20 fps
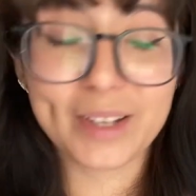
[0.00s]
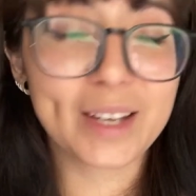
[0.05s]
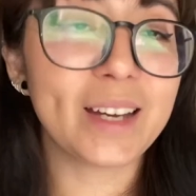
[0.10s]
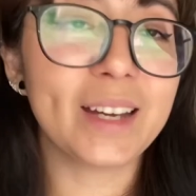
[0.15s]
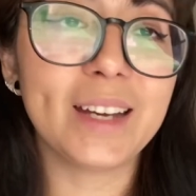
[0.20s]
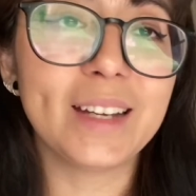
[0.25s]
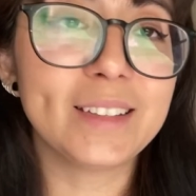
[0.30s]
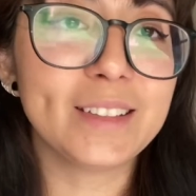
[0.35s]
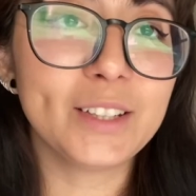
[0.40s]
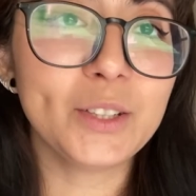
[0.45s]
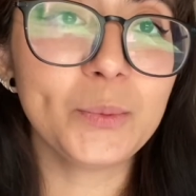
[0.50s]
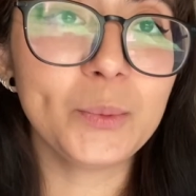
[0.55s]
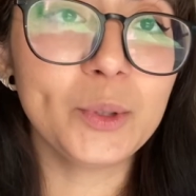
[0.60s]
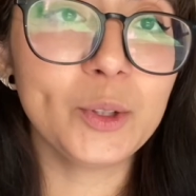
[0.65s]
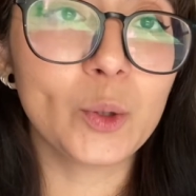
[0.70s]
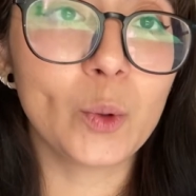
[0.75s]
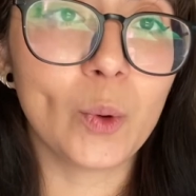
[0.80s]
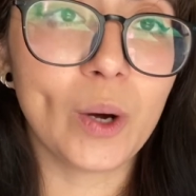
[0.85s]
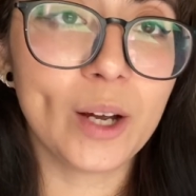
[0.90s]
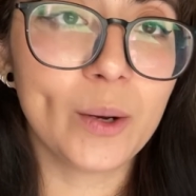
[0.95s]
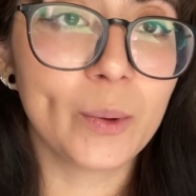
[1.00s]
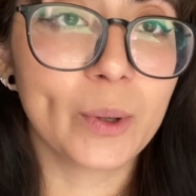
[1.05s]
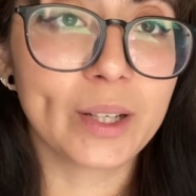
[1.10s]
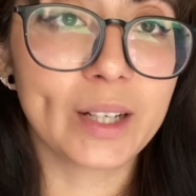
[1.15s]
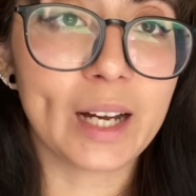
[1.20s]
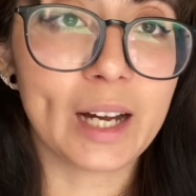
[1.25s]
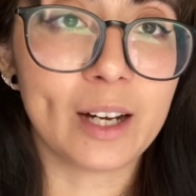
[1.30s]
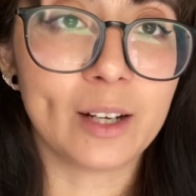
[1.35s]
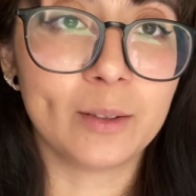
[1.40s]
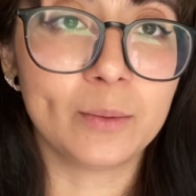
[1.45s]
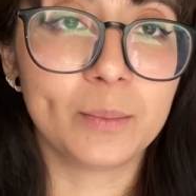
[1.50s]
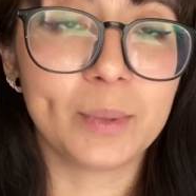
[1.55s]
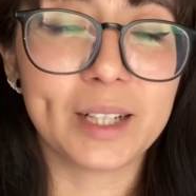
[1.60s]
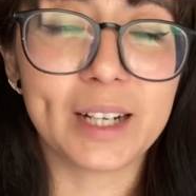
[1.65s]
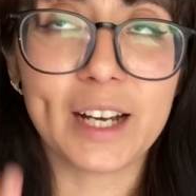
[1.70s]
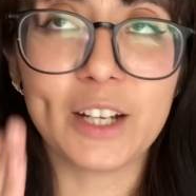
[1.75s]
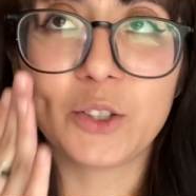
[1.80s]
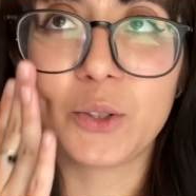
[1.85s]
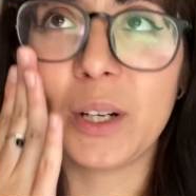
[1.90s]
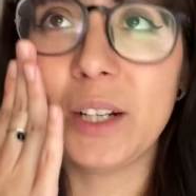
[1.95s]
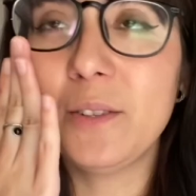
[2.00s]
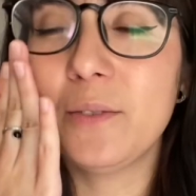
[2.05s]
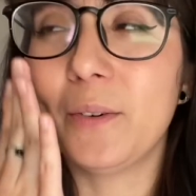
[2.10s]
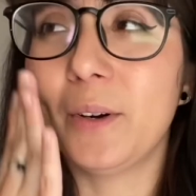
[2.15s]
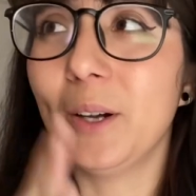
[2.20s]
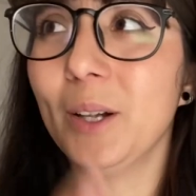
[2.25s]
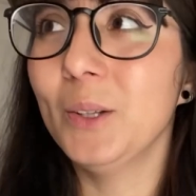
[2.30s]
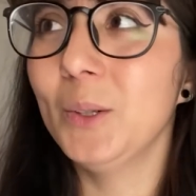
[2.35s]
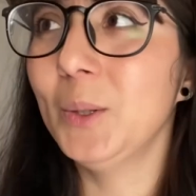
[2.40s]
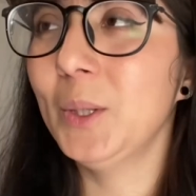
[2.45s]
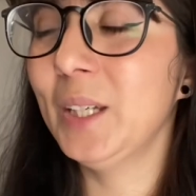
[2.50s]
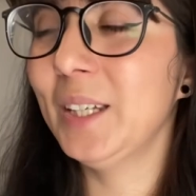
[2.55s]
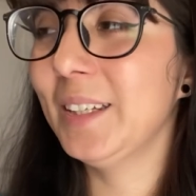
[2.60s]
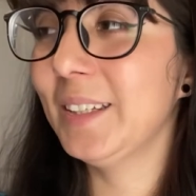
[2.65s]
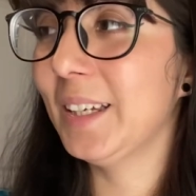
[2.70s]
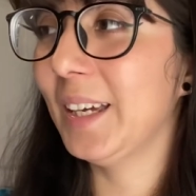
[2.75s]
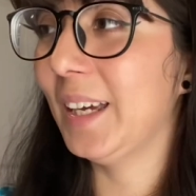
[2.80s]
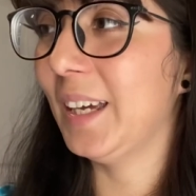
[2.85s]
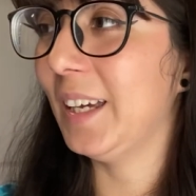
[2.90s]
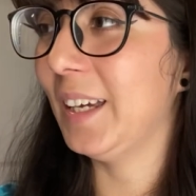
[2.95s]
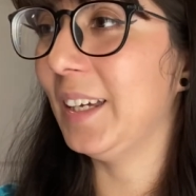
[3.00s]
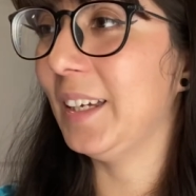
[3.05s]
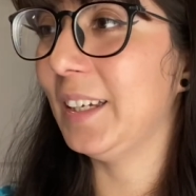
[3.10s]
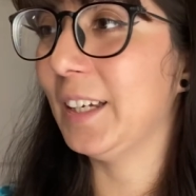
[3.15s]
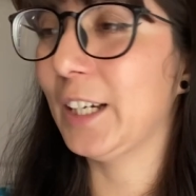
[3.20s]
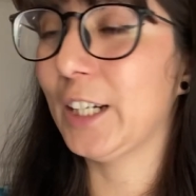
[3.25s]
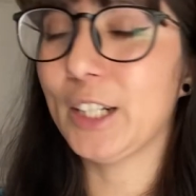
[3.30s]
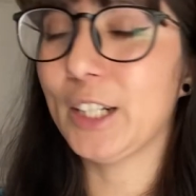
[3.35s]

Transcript: It didn't really quite work out, but I tried following a